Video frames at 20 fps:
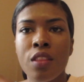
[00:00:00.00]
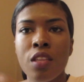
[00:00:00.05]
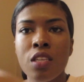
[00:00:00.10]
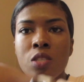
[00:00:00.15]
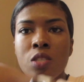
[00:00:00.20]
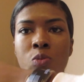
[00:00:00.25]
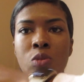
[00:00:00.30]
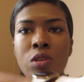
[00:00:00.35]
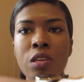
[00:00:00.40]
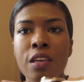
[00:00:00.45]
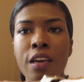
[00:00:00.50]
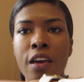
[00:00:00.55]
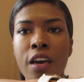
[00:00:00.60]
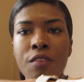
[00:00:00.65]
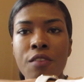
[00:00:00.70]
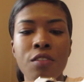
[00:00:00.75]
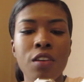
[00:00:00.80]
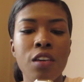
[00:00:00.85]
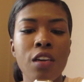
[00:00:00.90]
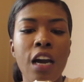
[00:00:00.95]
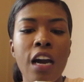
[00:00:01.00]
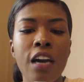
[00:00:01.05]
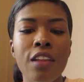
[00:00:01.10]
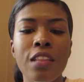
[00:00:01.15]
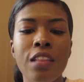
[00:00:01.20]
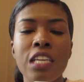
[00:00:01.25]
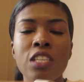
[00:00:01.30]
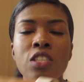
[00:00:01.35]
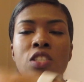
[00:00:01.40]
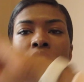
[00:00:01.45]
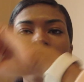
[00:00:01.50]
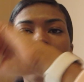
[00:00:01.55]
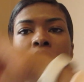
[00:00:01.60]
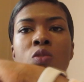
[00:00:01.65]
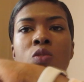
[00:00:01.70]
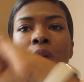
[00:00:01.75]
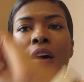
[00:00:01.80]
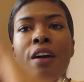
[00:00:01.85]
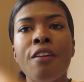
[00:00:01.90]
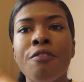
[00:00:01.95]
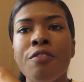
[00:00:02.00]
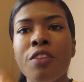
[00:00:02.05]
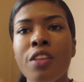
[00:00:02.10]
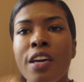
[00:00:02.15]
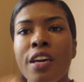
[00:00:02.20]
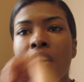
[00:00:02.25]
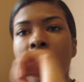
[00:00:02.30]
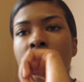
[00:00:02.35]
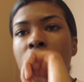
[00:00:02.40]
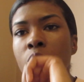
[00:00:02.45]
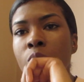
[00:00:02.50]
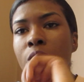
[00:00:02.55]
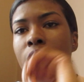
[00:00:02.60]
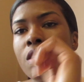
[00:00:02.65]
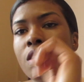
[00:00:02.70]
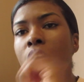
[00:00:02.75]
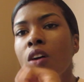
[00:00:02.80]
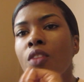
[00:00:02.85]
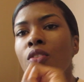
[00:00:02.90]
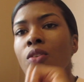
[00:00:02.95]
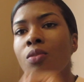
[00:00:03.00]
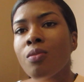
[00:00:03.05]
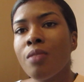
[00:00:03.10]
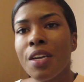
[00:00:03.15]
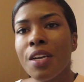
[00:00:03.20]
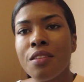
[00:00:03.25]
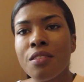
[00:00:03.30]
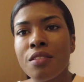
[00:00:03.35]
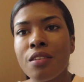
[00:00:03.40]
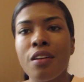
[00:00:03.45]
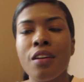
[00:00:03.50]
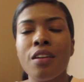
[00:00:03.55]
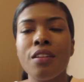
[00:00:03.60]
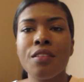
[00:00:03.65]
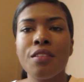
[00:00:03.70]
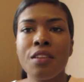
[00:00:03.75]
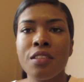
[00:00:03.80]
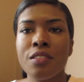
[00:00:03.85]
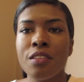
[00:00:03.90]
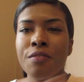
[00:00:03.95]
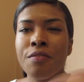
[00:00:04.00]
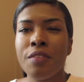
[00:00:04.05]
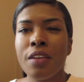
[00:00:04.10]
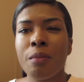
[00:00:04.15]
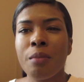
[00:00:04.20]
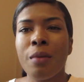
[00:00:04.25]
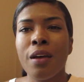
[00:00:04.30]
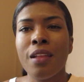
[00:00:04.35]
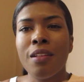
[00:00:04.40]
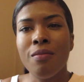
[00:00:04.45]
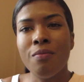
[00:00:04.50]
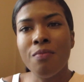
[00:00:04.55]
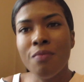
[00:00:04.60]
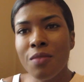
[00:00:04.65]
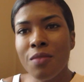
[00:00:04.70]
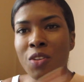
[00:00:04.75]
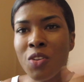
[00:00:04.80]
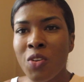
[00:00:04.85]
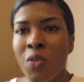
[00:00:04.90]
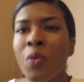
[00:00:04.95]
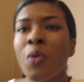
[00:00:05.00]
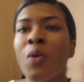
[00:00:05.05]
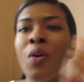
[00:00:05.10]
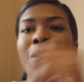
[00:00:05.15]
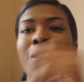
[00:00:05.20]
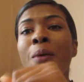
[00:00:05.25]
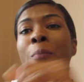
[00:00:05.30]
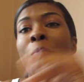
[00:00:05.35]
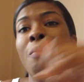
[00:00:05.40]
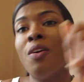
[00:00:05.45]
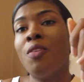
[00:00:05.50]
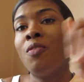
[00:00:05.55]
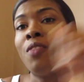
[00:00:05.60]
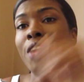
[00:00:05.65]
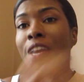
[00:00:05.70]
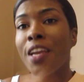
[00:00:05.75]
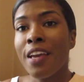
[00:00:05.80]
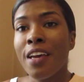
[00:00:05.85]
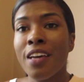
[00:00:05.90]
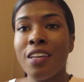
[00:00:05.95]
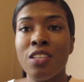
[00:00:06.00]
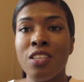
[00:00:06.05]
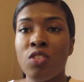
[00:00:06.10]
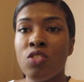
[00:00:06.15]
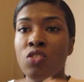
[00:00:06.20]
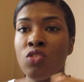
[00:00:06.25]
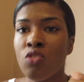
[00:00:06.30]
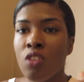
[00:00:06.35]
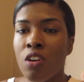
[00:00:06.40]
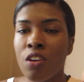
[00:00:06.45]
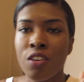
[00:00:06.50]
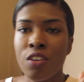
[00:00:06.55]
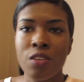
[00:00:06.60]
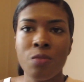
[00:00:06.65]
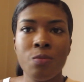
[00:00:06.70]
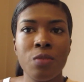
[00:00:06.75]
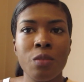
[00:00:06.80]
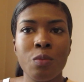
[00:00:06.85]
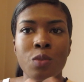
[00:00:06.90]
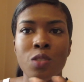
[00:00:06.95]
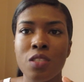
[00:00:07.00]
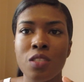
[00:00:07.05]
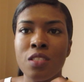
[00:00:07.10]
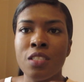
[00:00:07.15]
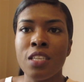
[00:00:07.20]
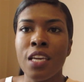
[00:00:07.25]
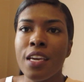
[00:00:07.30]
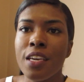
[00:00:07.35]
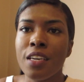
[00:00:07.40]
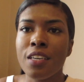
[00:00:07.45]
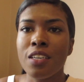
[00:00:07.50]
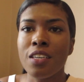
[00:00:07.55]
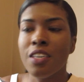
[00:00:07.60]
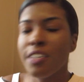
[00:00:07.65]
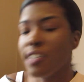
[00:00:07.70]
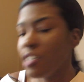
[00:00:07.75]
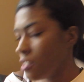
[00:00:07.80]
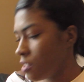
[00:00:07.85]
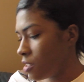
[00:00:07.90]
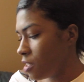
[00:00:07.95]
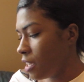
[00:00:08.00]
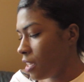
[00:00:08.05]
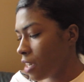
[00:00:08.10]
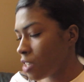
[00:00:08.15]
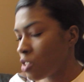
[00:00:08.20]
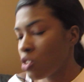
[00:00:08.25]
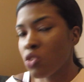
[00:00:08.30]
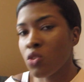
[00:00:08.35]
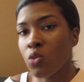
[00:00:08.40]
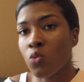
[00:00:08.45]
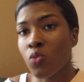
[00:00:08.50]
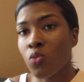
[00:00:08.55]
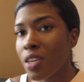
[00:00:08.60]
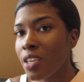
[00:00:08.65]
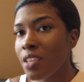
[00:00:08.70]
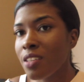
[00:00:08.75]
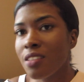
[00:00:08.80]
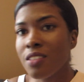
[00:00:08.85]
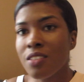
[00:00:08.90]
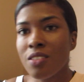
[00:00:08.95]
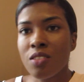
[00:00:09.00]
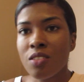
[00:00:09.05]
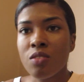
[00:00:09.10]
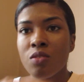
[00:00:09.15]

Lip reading: this being heavy, this is why I feel like I should wear it on the right side, because I feel like my, you know, my right hand is stronger. I'll be able to take on the extra weight